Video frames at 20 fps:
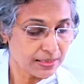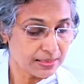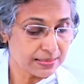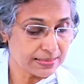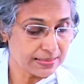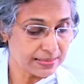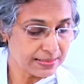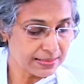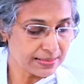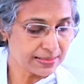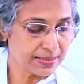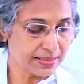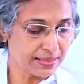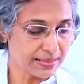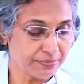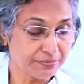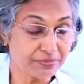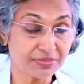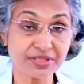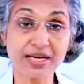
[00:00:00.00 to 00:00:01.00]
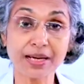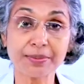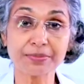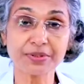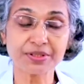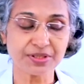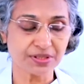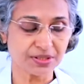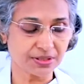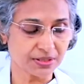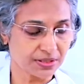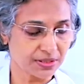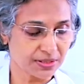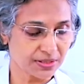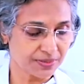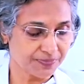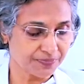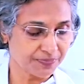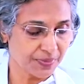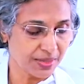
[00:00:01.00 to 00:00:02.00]
sesame,
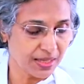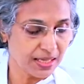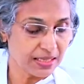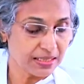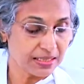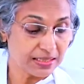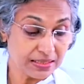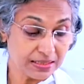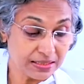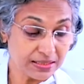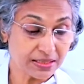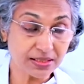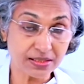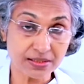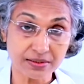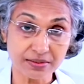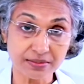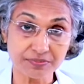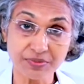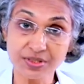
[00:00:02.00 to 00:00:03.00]
tamarind, yeast.